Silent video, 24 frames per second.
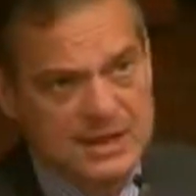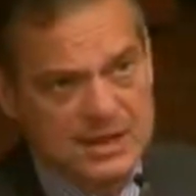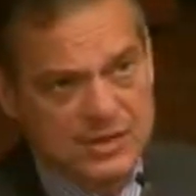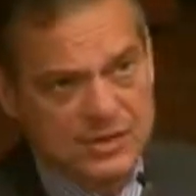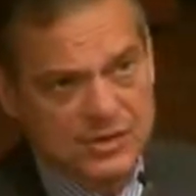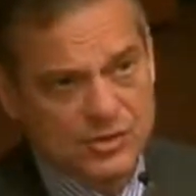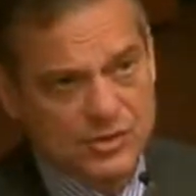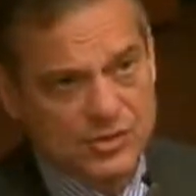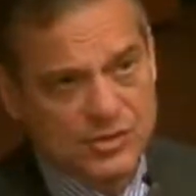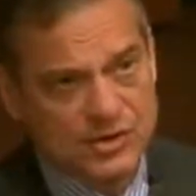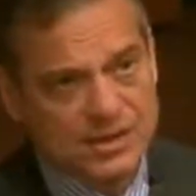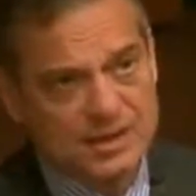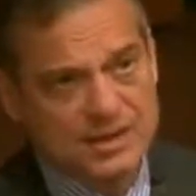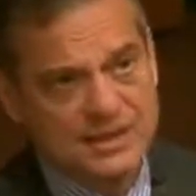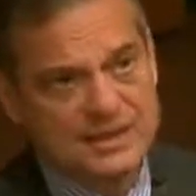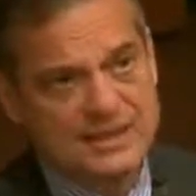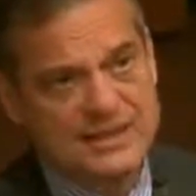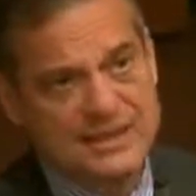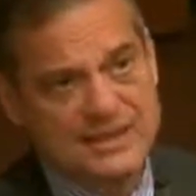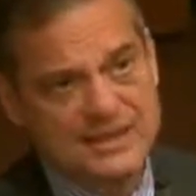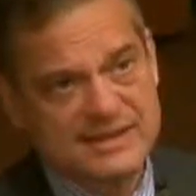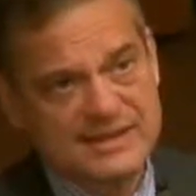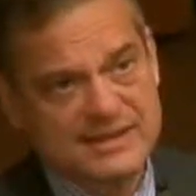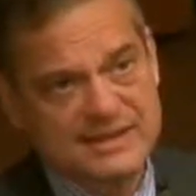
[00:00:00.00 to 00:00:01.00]
So the key
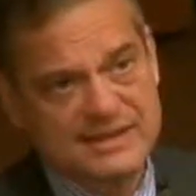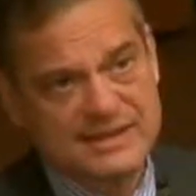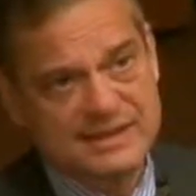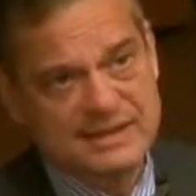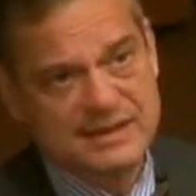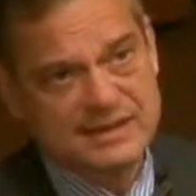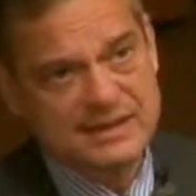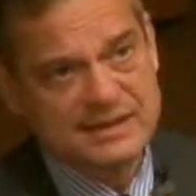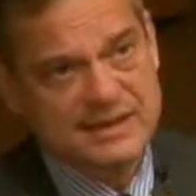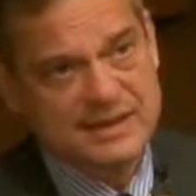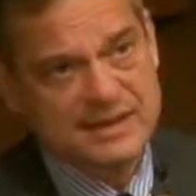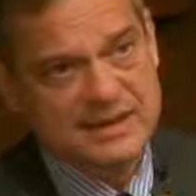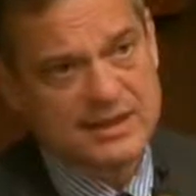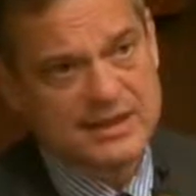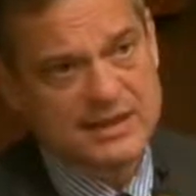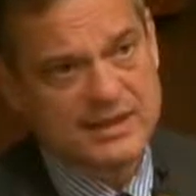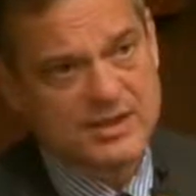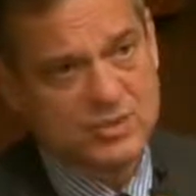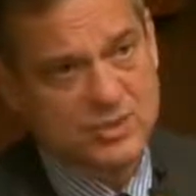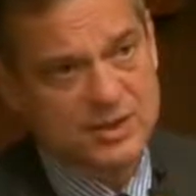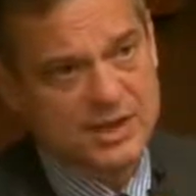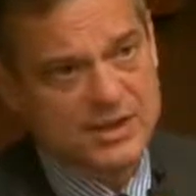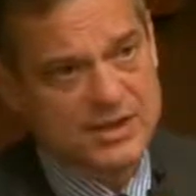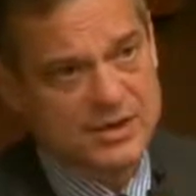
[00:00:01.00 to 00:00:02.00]
test is
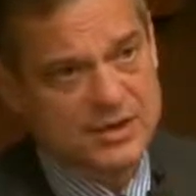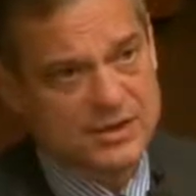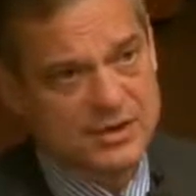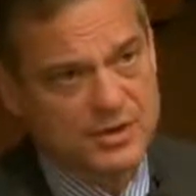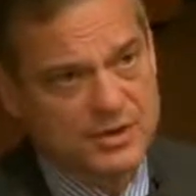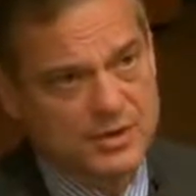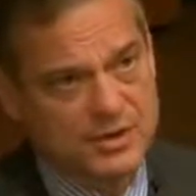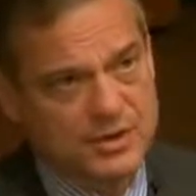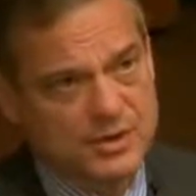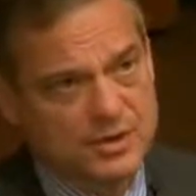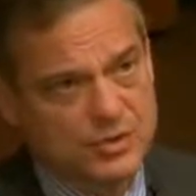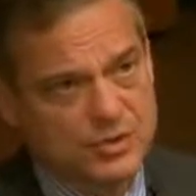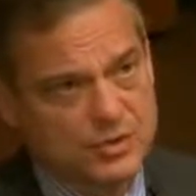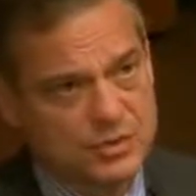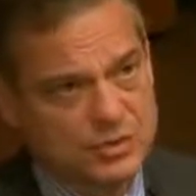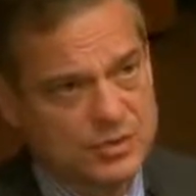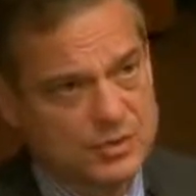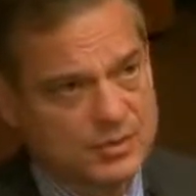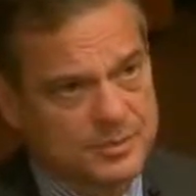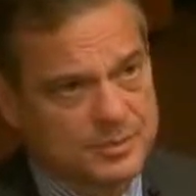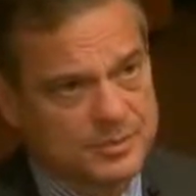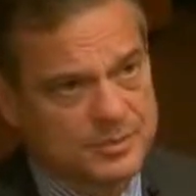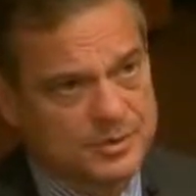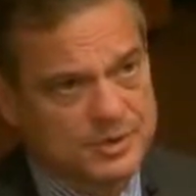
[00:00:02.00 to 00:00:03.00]
whether
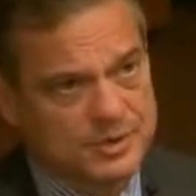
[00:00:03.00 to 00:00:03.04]
Europe